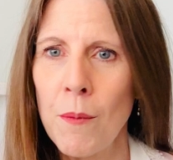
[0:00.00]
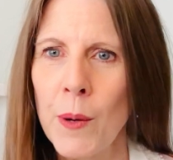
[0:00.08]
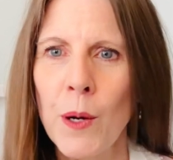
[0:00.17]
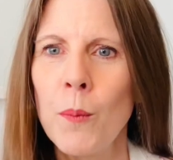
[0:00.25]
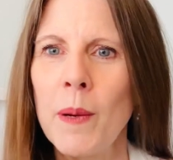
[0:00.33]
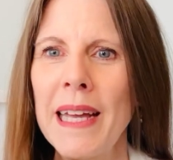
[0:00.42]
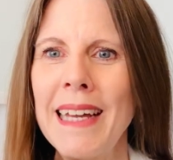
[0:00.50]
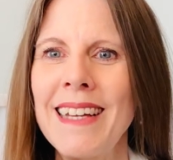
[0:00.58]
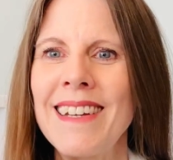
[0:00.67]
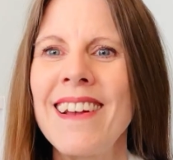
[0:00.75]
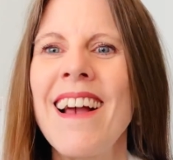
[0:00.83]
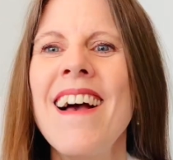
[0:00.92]

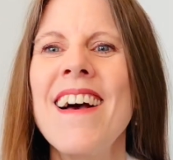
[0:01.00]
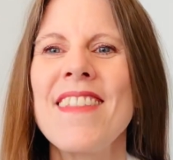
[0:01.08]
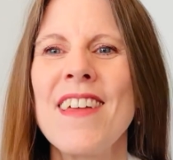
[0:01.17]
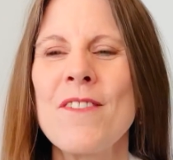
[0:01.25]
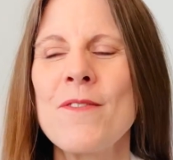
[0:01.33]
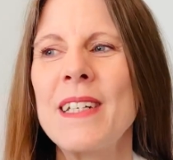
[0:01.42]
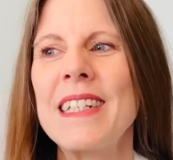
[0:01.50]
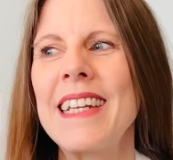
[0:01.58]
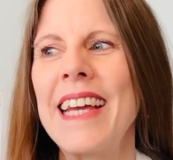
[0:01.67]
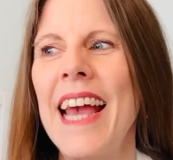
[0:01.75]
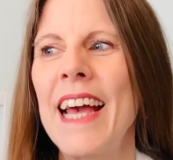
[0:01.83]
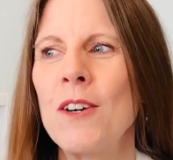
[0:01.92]
well-being that
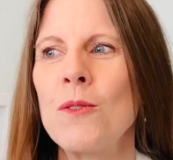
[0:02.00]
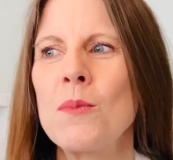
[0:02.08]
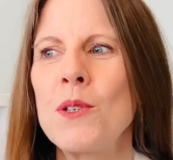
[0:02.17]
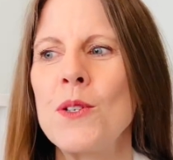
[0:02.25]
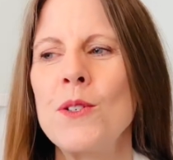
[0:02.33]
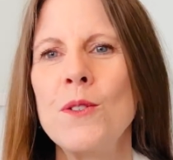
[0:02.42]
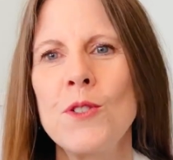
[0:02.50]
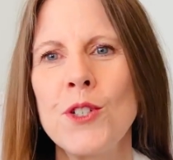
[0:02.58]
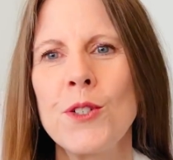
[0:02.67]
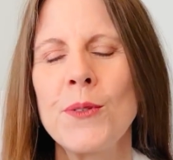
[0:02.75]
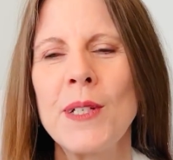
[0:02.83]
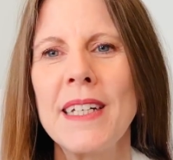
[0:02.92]
really helps you
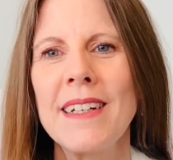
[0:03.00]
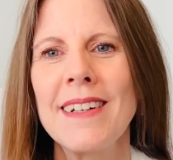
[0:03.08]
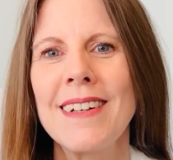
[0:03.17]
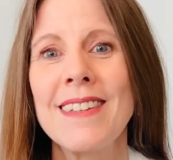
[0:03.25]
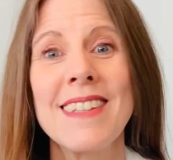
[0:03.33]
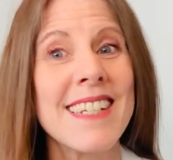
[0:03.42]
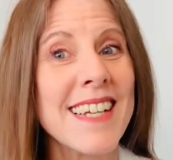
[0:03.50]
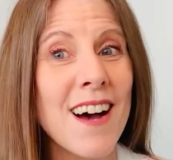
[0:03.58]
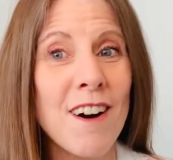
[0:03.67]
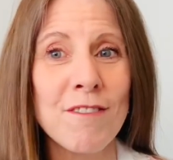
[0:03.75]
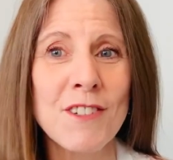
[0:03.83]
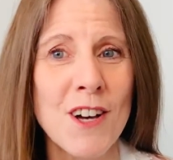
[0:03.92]
during the
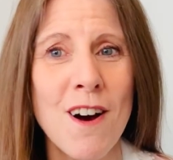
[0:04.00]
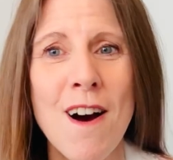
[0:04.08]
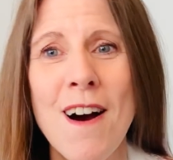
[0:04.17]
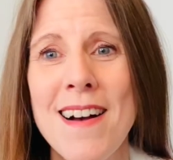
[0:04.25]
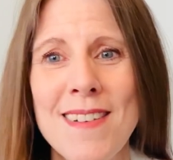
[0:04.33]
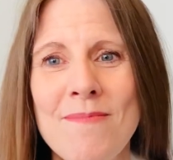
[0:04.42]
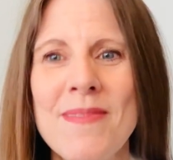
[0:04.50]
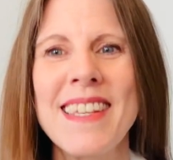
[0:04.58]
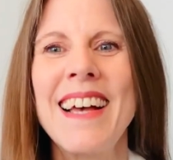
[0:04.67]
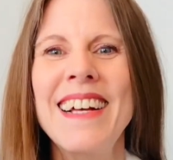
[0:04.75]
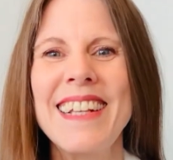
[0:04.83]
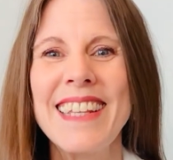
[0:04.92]
tough times.
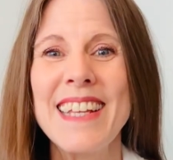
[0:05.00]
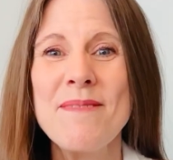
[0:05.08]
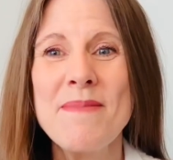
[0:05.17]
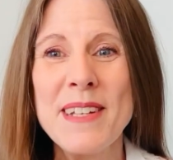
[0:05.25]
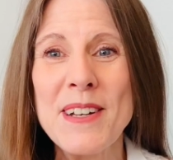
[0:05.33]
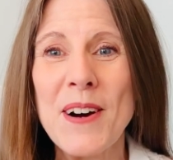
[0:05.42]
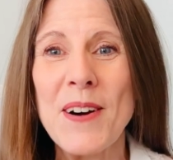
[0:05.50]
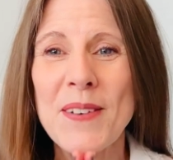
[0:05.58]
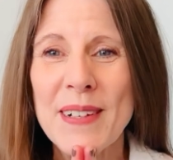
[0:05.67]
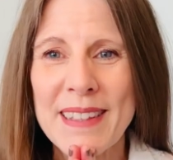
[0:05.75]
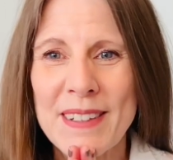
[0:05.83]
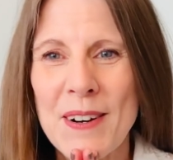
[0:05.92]
Let me know
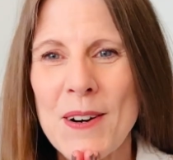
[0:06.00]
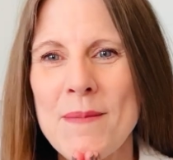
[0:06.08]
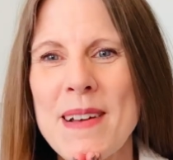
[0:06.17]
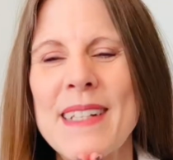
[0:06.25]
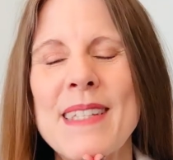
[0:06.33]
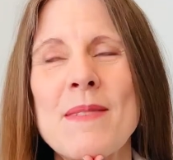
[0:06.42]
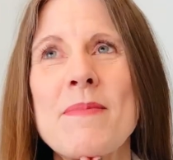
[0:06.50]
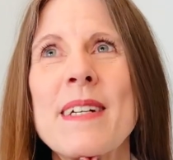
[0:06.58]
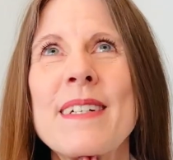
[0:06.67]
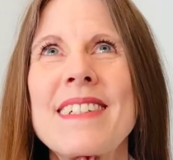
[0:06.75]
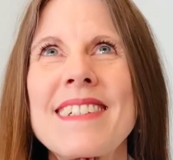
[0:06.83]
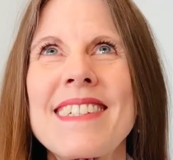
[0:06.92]
in the comments,
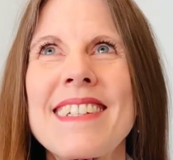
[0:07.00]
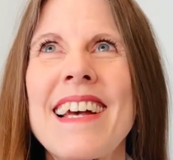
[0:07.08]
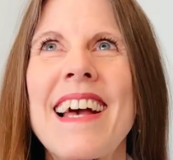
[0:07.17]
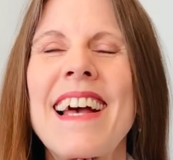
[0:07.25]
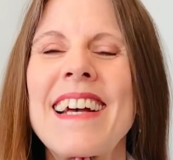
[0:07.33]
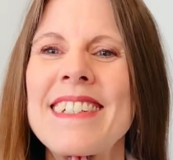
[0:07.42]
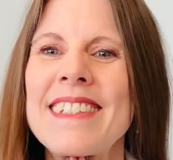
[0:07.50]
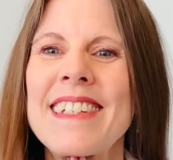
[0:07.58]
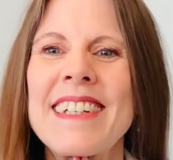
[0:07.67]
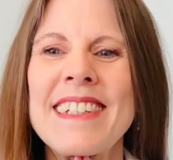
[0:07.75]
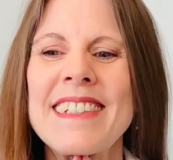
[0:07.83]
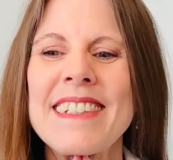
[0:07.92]
because yeah,
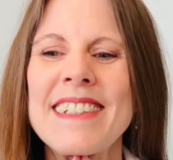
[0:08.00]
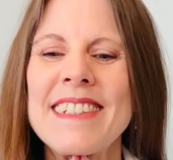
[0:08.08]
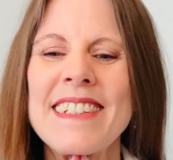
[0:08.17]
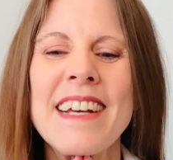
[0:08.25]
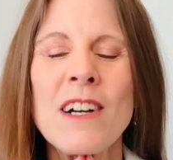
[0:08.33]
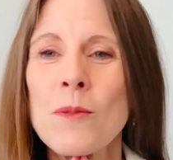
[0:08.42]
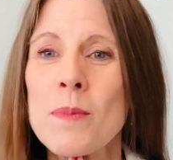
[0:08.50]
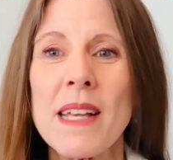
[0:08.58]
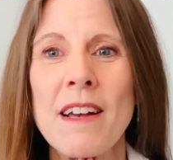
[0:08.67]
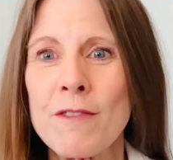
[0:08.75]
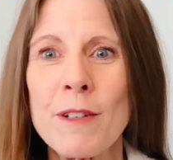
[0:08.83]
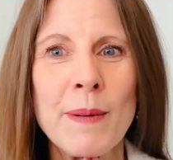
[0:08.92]
it helps
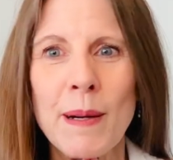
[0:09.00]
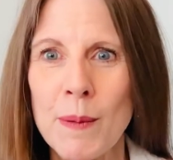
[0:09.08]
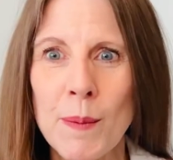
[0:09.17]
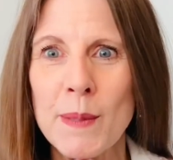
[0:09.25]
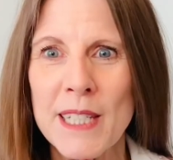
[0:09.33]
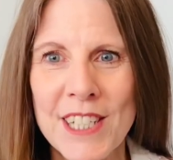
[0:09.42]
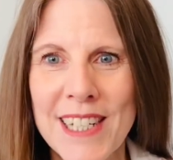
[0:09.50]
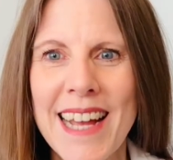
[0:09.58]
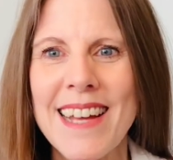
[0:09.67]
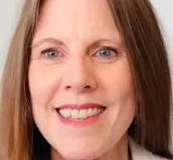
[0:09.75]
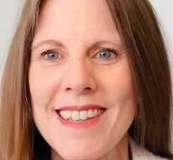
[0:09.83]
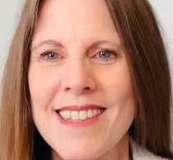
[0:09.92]
everyone when we
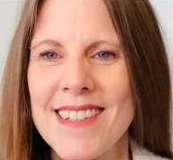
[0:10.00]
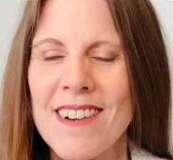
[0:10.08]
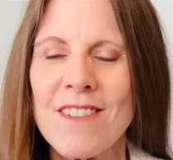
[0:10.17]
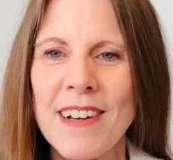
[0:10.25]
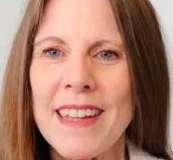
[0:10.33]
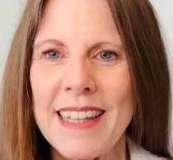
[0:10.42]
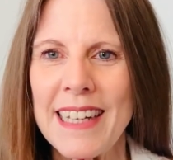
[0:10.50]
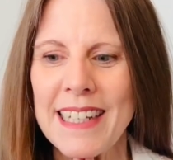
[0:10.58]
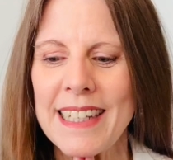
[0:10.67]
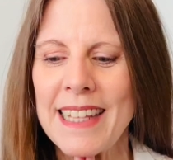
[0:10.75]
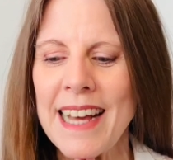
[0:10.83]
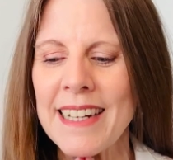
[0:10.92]
share this stuff, I think,
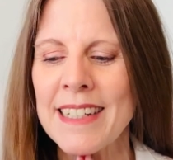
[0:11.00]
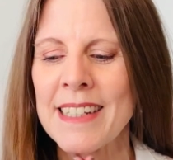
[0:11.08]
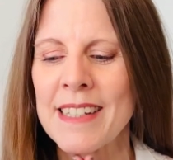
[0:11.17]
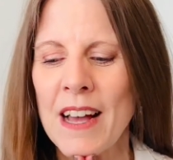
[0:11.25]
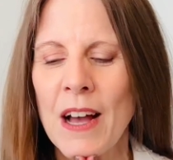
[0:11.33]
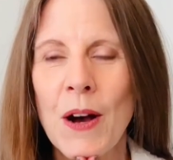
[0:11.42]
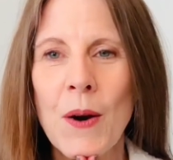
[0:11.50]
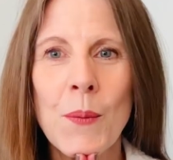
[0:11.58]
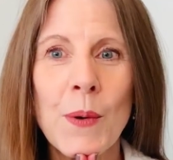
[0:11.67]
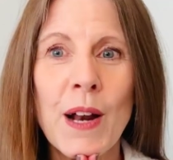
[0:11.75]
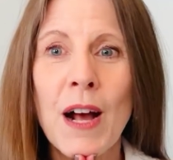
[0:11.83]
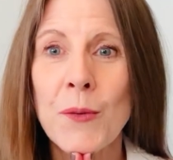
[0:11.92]
and that is
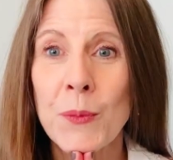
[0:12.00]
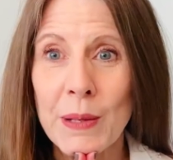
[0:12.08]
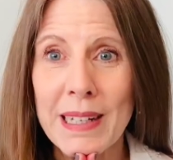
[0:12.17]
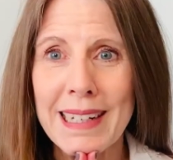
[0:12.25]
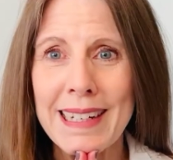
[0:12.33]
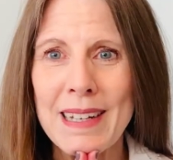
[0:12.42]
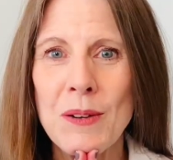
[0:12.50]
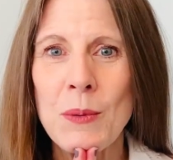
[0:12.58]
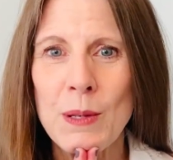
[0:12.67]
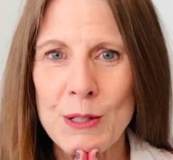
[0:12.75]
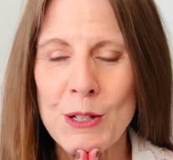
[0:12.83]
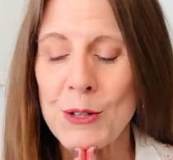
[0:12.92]
what I really
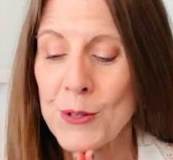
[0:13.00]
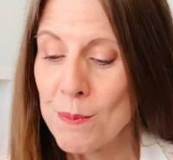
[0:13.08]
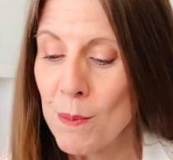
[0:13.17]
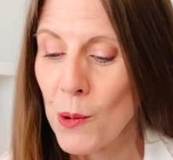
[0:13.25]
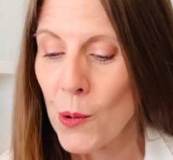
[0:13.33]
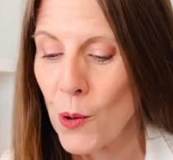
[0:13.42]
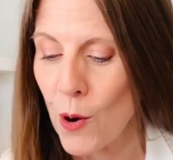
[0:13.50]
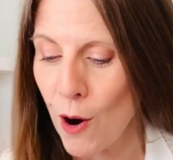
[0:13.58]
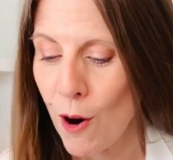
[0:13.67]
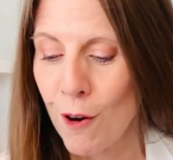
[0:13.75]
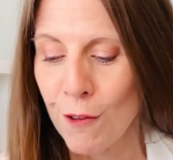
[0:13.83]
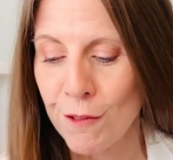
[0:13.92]
want to do more
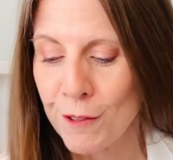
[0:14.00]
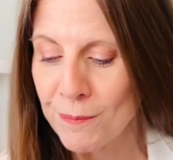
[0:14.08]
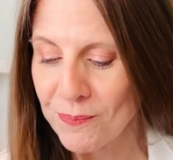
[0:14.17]
of.